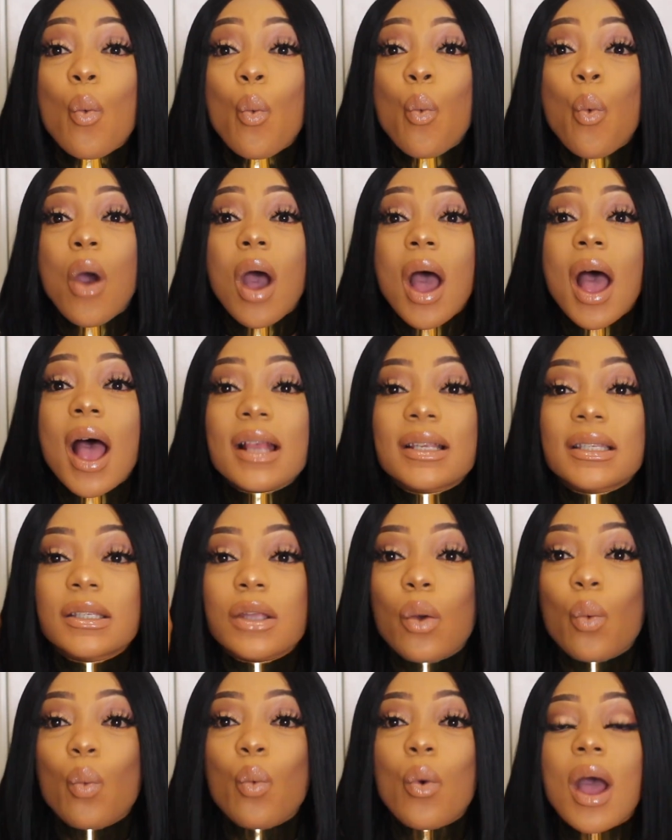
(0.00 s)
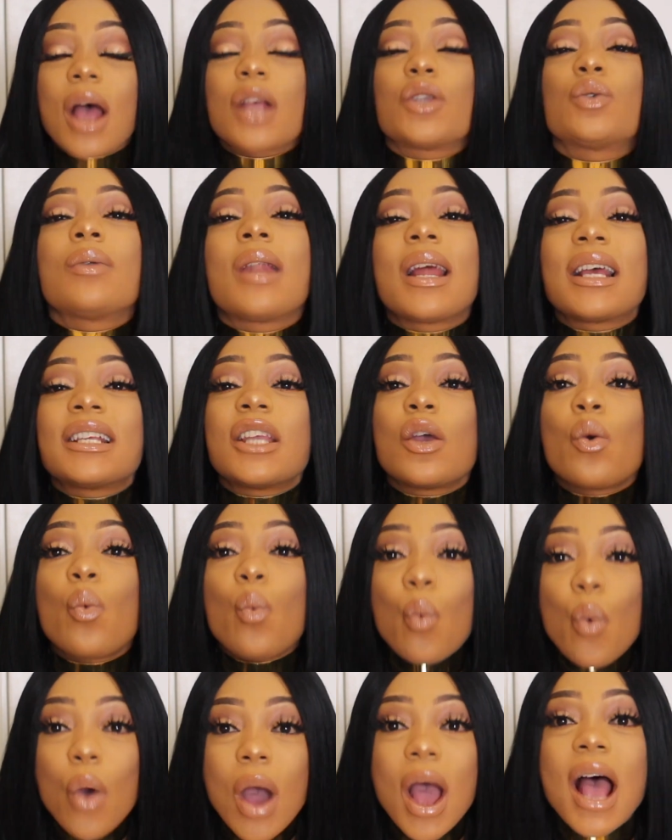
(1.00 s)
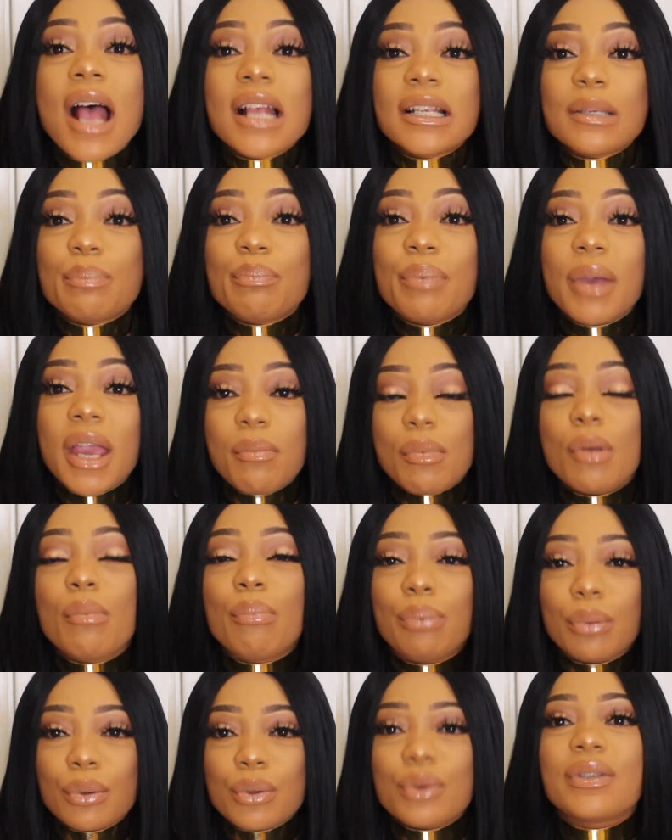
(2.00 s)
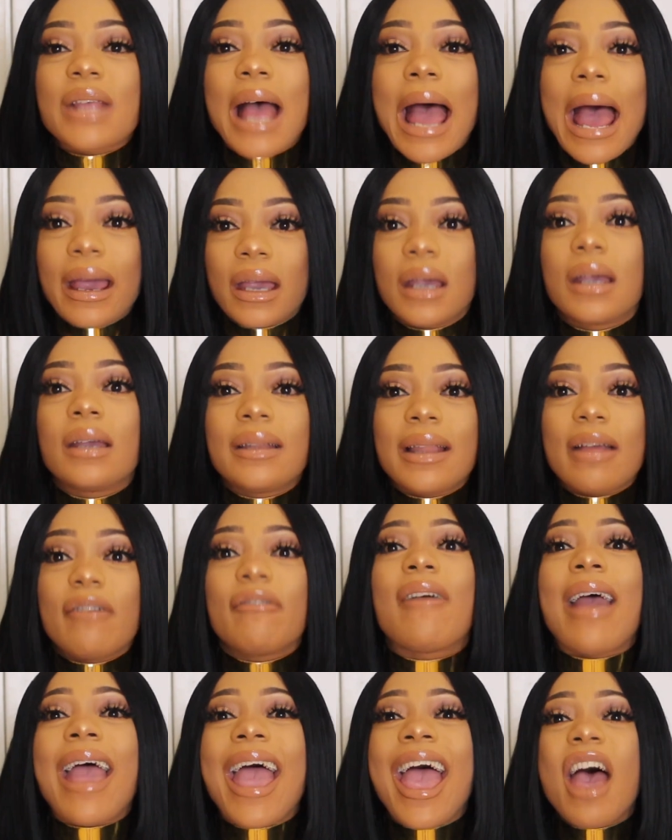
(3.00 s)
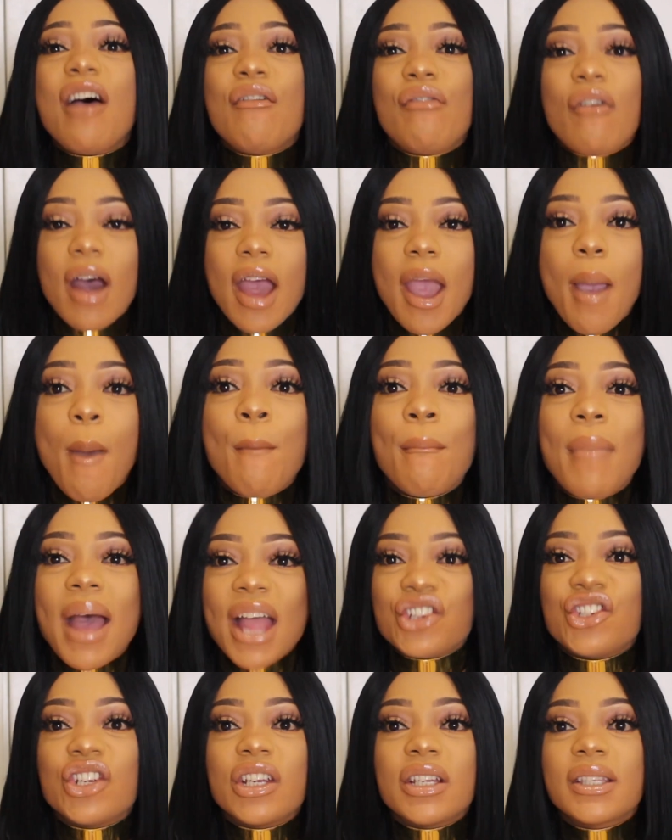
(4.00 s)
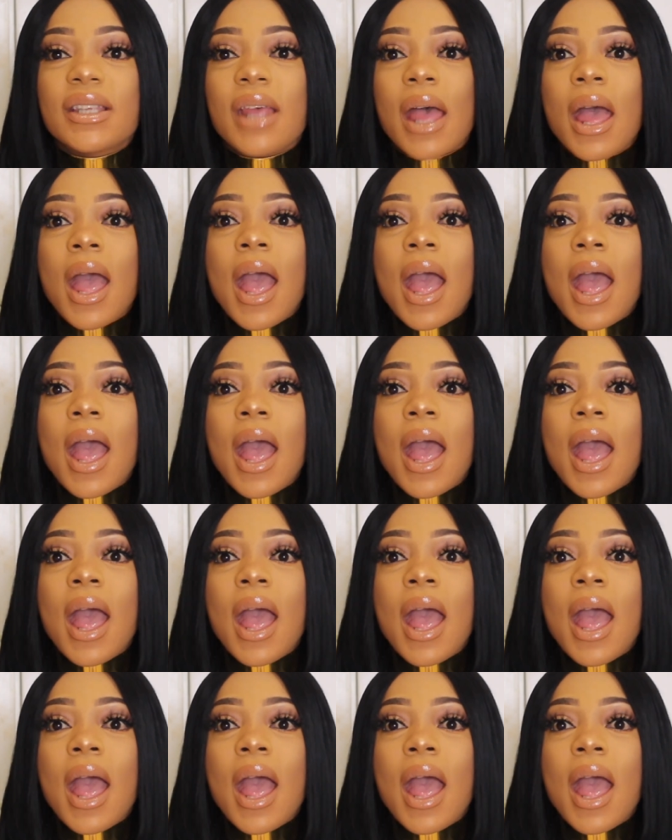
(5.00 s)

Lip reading: when I say worst, baby blues I could have ever imagined